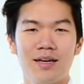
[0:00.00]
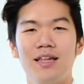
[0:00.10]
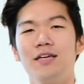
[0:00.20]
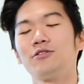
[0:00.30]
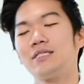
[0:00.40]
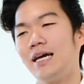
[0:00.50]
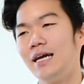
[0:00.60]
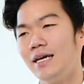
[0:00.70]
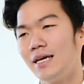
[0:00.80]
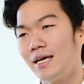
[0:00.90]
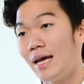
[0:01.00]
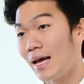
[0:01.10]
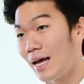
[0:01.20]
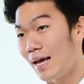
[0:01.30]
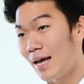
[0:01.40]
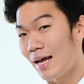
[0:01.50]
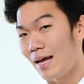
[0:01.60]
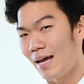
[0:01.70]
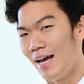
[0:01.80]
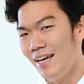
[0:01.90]
And he'll say,
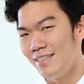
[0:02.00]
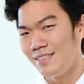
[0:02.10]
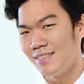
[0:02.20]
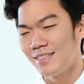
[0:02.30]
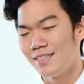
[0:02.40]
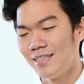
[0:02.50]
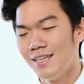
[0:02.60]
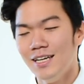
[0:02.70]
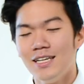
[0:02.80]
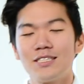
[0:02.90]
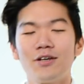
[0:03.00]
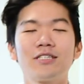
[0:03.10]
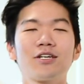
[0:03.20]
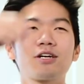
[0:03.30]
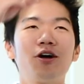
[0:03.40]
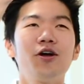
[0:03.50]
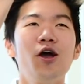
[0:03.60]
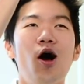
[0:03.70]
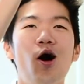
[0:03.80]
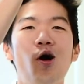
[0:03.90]
end. So he's going to go
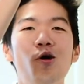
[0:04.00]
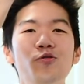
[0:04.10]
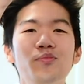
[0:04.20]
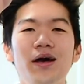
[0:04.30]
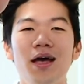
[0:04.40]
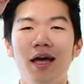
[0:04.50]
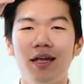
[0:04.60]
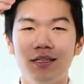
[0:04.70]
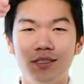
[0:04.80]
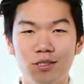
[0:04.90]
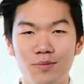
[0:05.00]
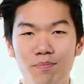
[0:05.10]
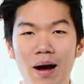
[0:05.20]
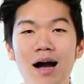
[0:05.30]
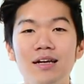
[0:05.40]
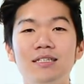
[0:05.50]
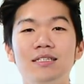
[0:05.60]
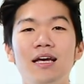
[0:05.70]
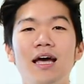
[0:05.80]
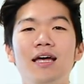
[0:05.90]
home and park
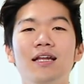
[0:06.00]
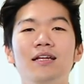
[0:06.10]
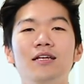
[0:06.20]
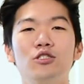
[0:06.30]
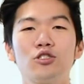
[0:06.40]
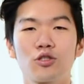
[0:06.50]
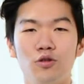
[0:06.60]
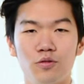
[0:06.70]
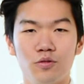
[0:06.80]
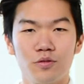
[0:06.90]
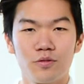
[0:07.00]
and school.